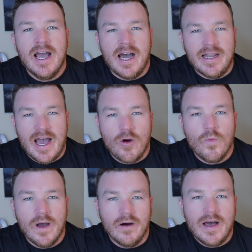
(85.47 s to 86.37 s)
on how
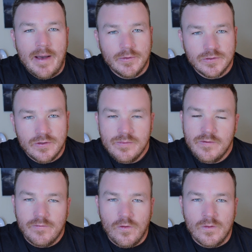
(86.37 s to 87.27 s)
well Apple's going to
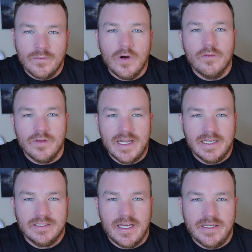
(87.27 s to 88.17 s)
perform over the
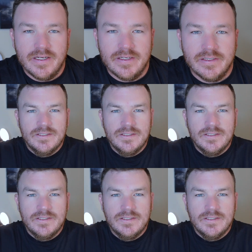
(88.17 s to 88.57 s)
next 10 years.